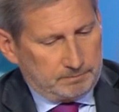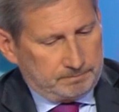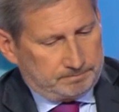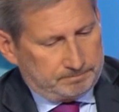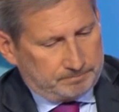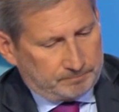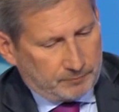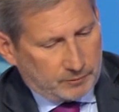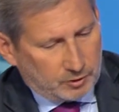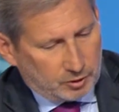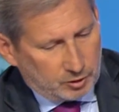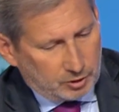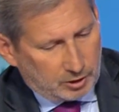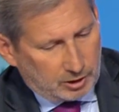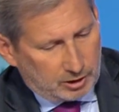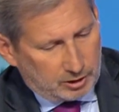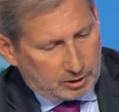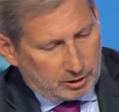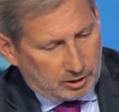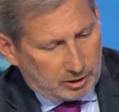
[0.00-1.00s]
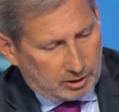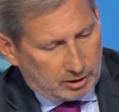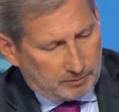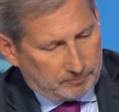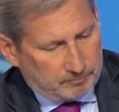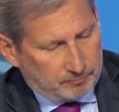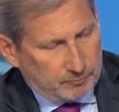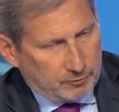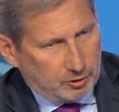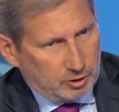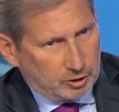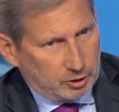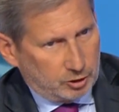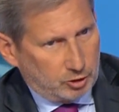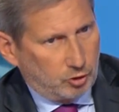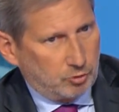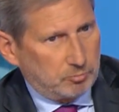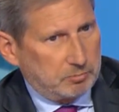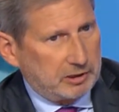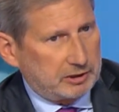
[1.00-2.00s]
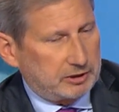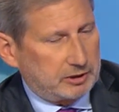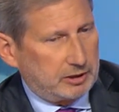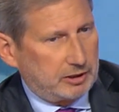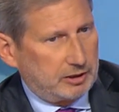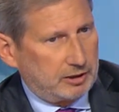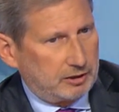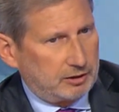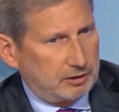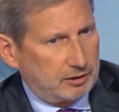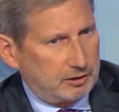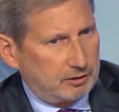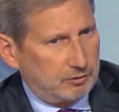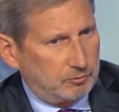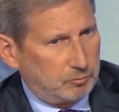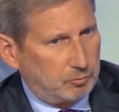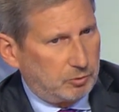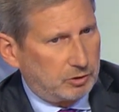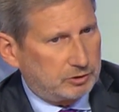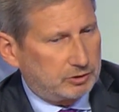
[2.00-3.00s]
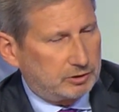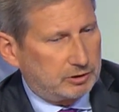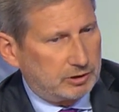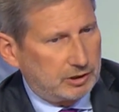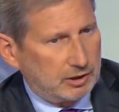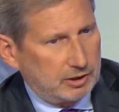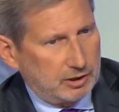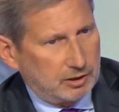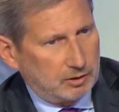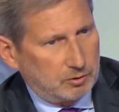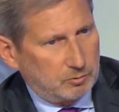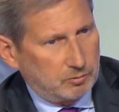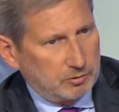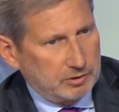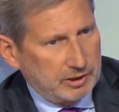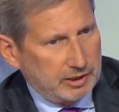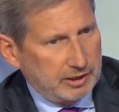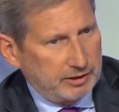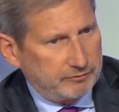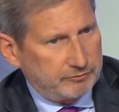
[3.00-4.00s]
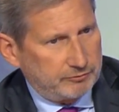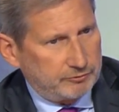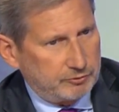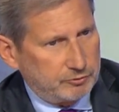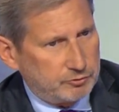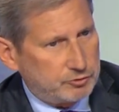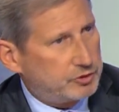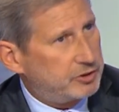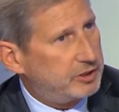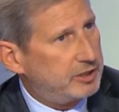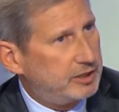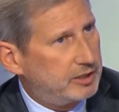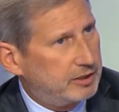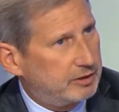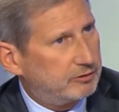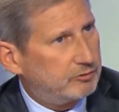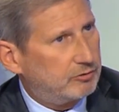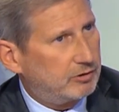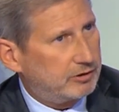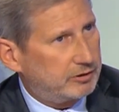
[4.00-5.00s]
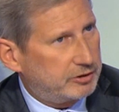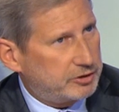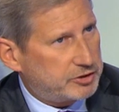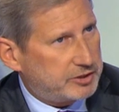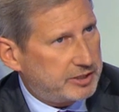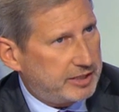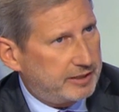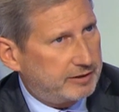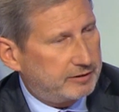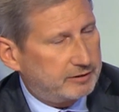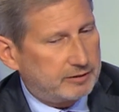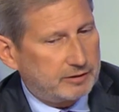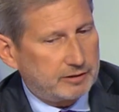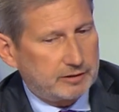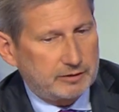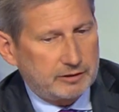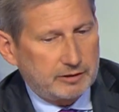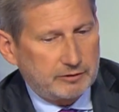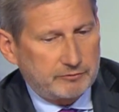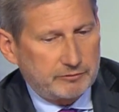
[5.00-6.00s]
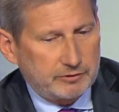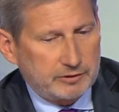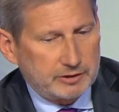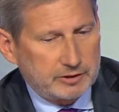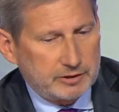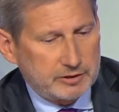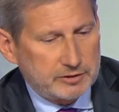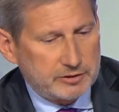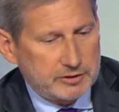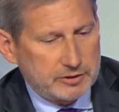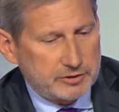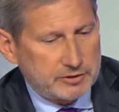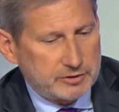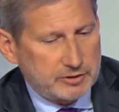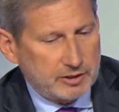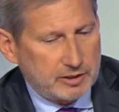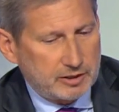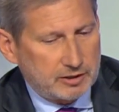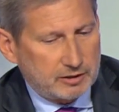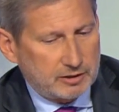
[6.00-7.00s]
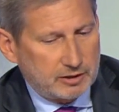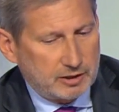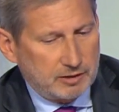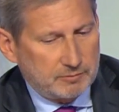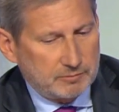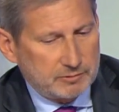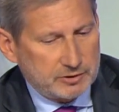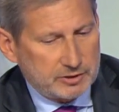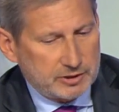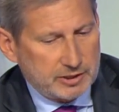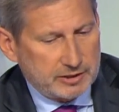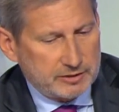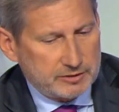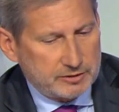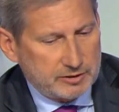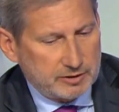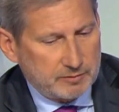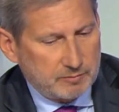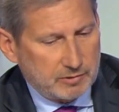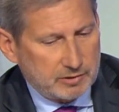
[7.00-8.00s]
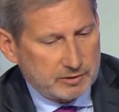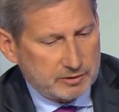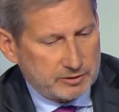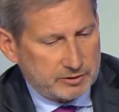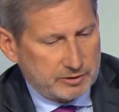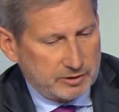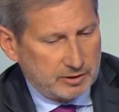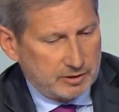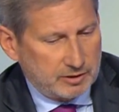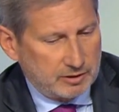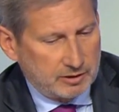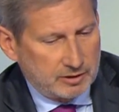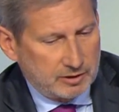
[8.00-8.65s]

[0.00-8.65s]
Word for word: uh, um, no, but uh, what uh, we have to see and to understand, and I think this is uh, common sense amongst uh,